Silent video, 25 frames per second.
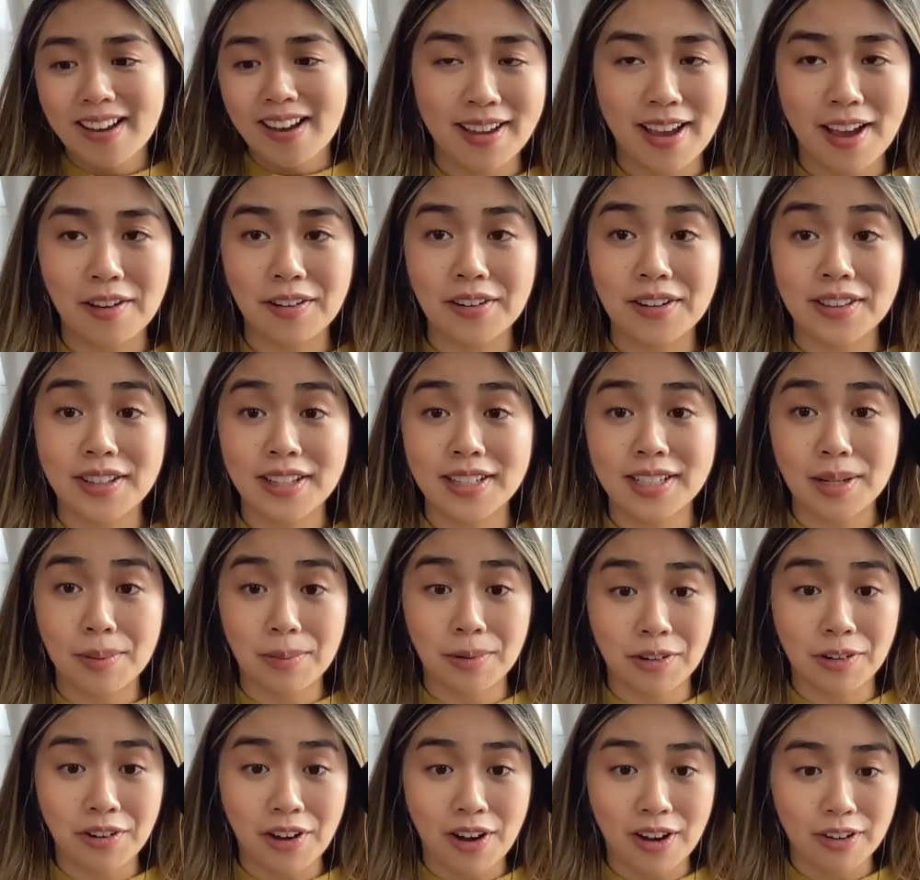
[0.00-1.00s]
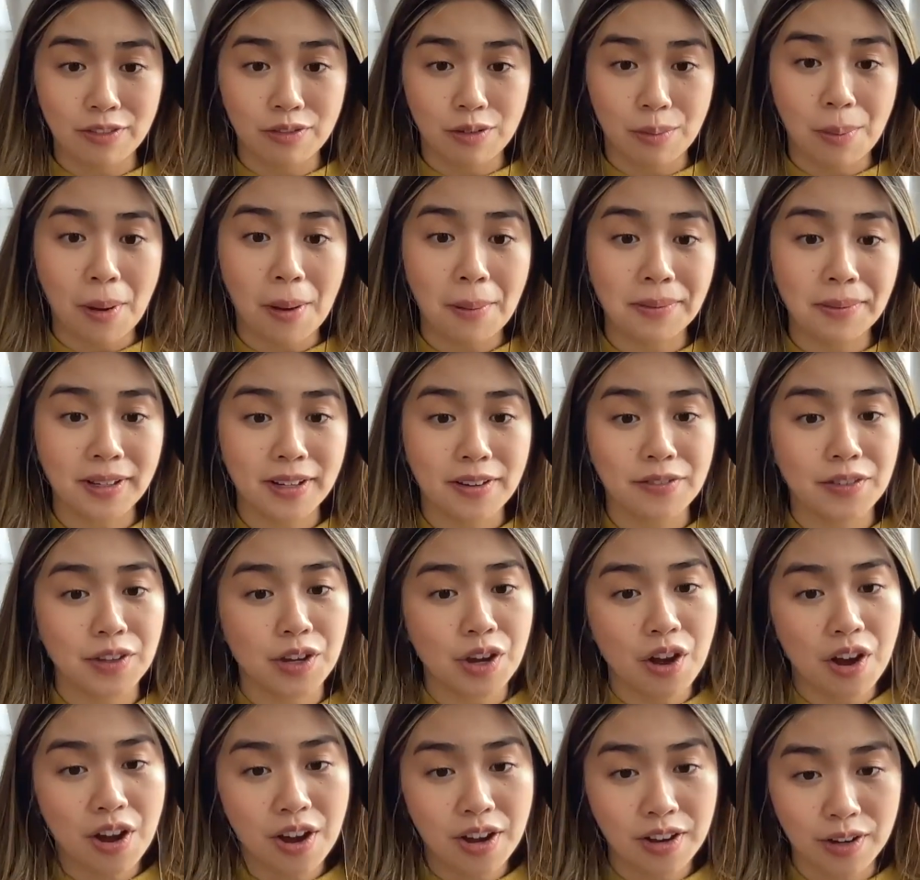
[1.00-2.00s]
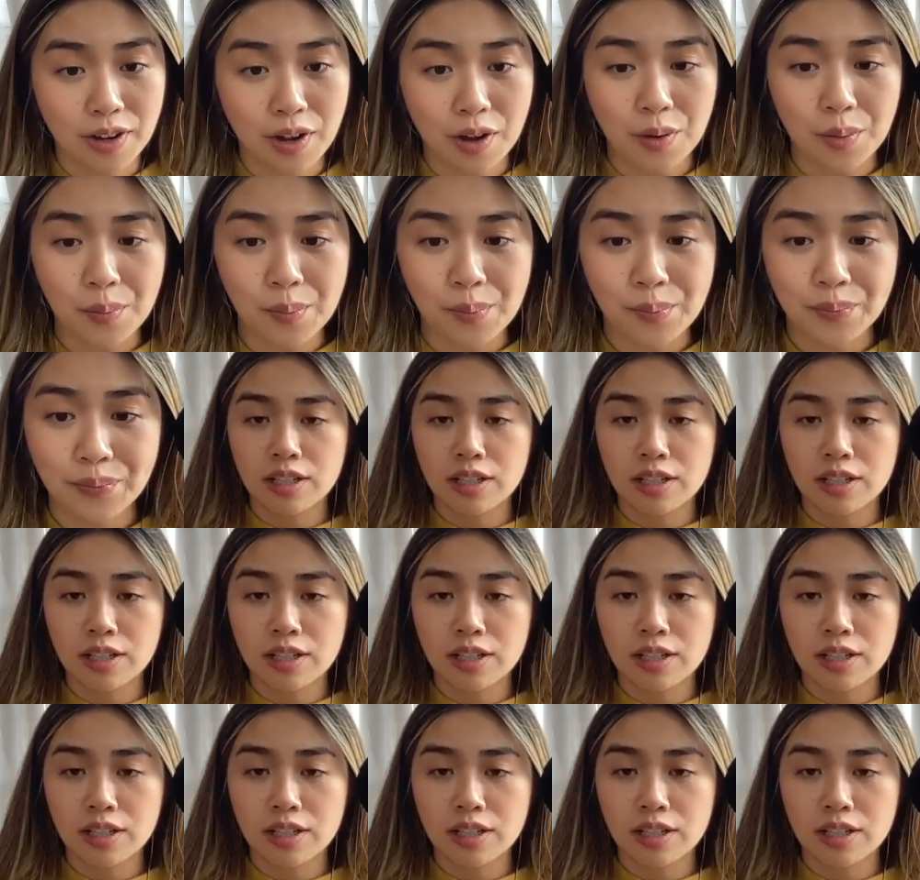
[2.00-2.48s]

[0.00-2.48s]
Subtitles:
out in the Democratic Republic of the Congo.